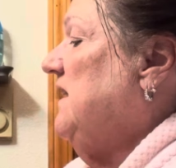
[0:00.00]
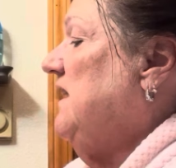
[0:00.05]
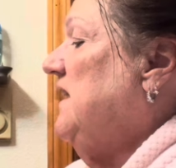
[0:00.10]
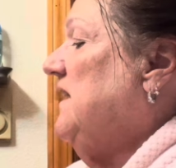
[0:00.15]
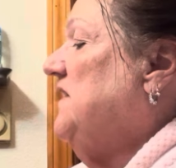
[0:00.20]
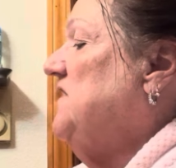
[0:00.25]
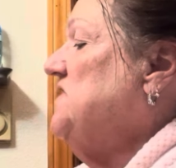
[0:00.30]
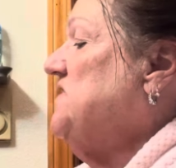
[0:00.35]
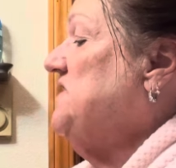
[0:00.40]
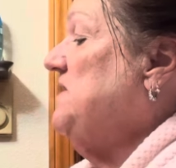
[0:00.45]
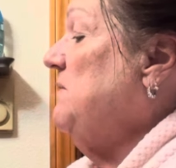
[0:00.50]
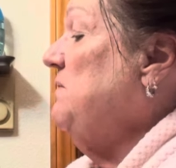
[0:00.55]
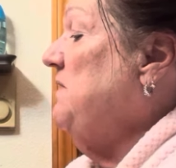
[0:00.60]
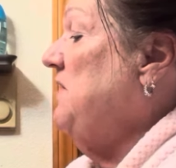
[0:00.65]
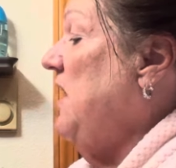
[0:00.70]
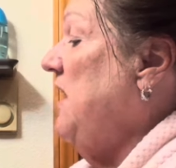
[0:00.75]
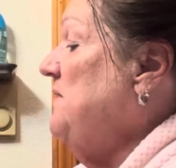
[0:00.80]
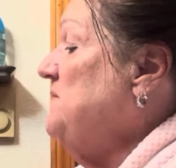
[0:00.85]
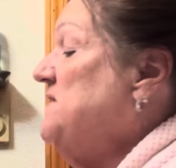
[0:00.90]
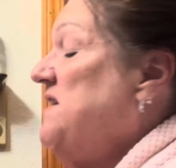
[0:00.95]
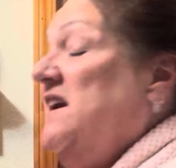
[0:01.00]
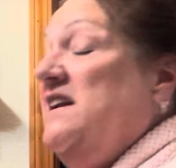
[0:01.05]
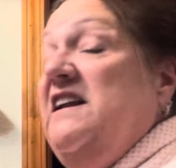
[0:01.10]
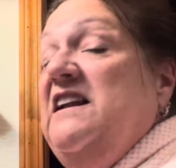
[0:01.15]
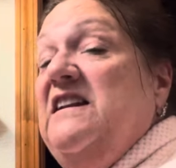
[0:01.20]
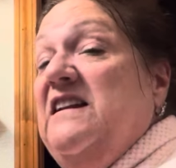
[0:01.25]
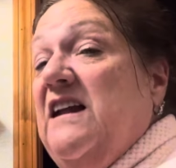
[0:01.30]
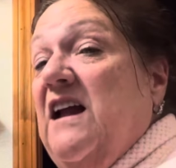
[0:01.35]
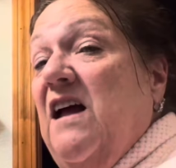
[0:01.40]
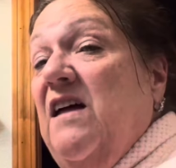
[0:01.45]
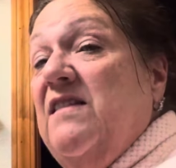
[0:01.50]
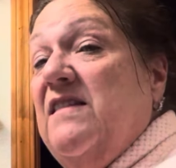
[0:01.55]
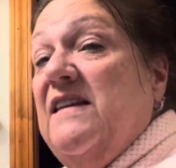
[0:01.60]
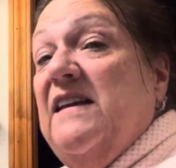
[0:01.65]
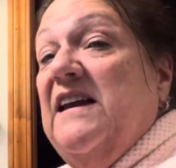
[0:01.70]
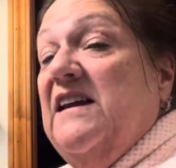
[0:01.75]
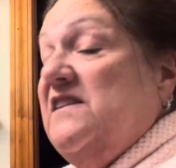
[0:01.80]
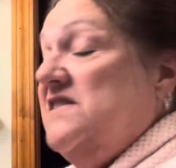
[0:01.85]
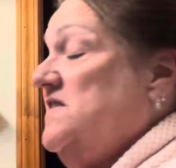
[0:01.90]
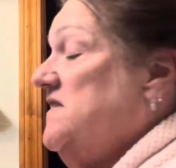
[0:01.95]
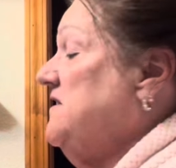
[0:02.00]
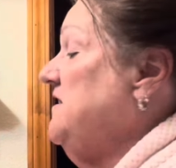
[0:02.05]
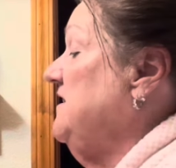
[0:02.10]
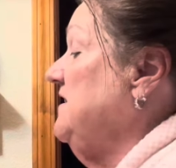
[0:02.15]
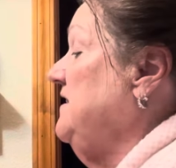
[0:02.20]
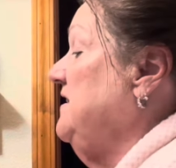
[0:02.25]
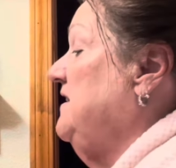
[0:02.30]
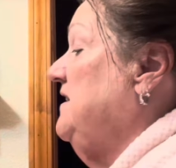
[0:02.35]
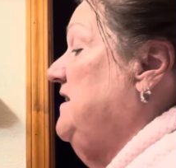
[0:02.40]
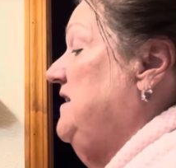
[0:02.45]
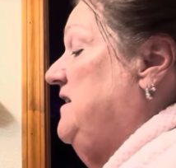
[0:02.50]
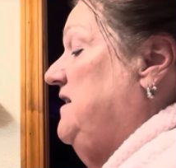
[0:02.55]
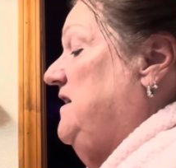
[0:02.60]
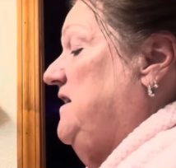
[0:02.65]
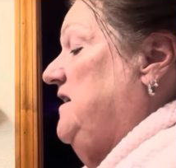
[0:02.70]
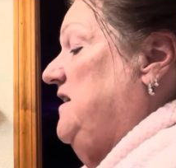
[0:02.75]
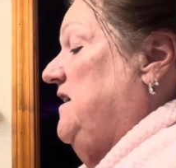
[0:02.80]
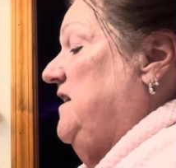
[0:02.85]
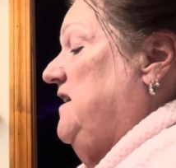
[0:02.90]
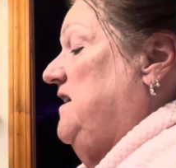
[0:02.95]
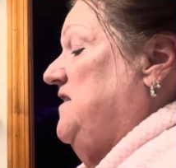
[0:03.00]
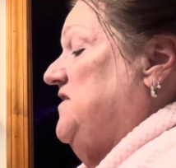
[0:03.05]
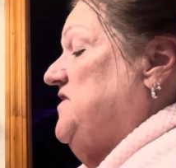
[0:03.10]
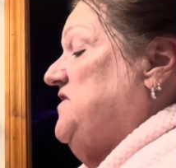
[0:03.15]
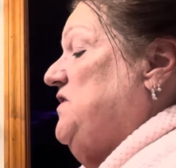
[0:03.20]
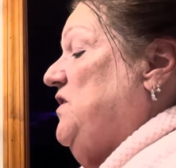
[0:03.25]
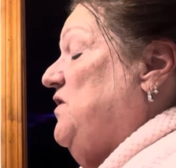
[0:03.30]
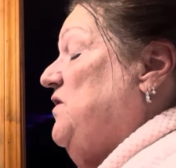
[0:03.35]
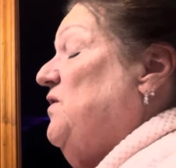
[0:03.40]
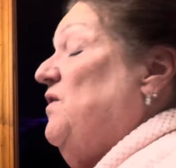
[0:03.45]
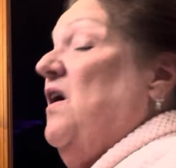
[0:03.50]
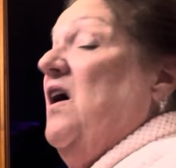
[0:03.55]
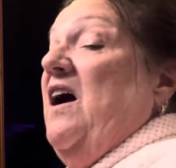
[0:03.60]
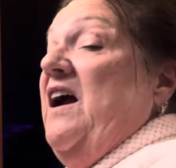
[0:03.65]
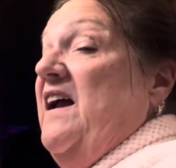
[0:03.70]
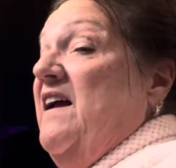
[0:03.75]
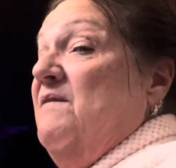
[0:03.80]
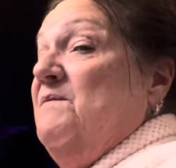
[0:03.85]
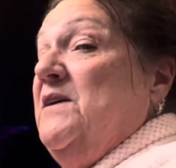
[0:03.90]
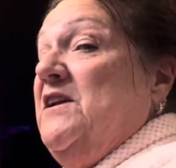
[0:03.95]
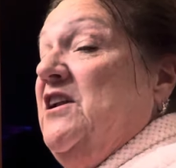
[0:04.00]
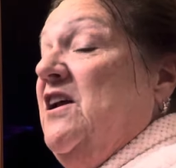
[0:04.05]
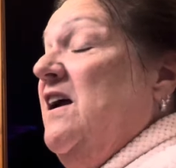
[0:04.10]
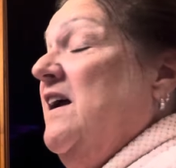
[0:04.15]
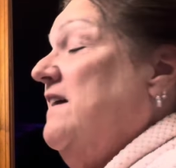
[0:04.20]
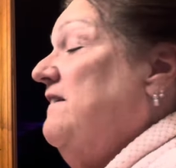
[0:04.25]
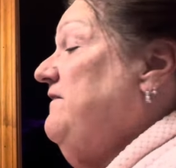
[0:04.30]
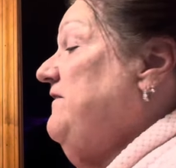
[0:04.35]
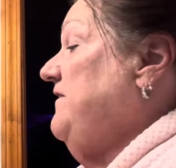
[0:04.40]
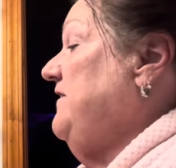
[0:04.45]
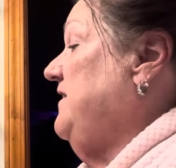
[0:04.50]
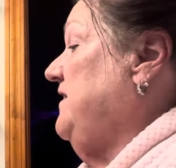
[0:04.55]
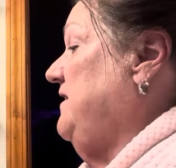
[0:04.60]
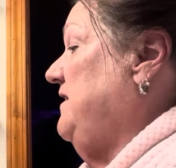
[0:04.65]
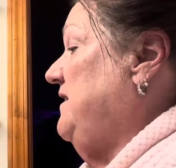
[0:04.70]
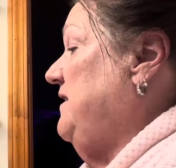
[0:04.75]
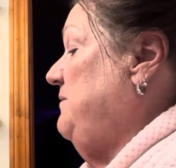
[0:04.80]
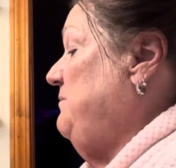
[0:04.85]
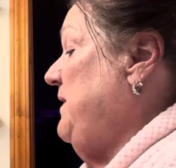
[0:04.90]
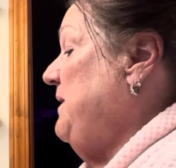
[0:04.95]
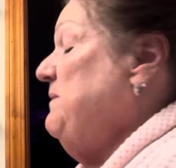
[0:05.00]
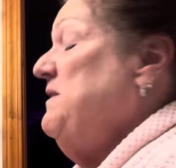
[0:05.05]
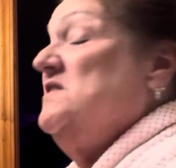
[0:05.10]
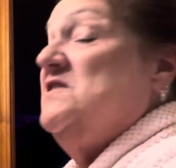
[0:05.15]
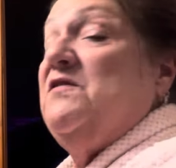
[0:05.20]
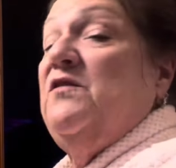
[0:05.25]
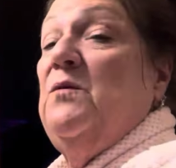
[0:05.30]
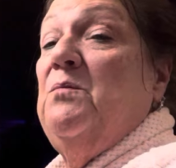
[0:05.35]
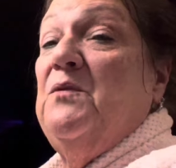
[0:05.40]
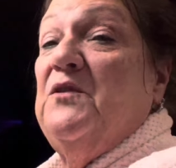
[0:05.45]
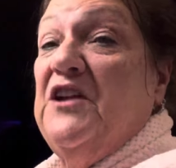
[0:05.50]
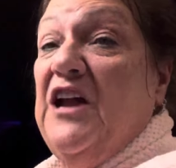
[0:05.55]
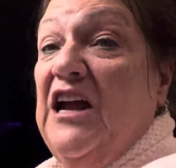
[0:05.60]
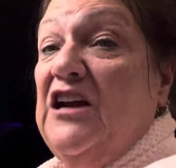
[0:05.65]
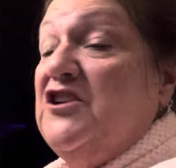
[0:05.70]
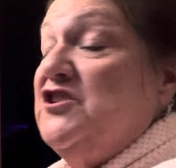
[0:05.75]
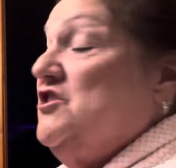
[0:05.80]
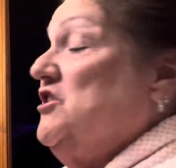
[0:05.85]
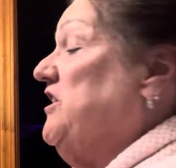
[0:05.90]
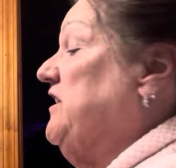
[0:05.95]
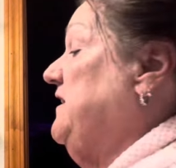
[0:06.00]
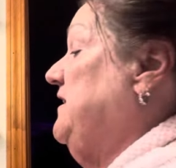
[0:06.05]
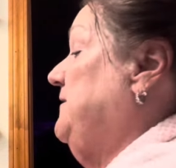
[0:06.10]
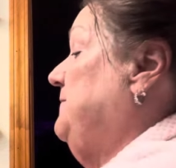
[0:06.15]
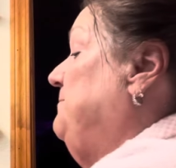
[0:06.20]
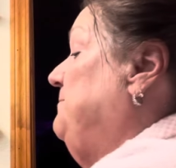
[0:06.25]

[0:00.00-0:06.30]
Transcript: Because sometimes I need to cut things. So I have my knife. Maybe it's for protection.